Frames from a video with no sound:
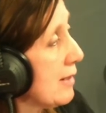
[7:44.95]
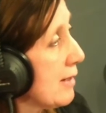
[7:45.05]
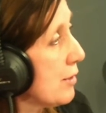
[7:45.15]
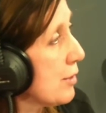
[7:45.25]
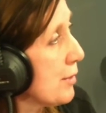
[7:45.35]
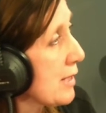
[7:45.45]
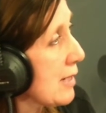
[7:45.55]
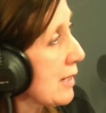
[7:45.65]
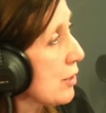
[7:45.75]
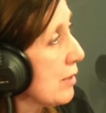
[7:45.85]
under the
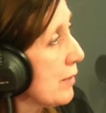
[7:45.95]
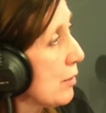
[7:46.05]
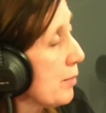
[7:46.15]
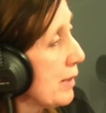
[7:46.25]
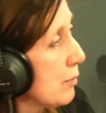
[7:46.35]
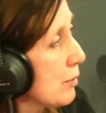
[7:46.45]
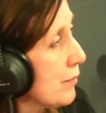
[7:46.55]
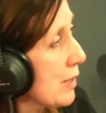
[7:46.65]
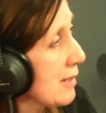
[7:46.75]
jurisdiction of the European Court of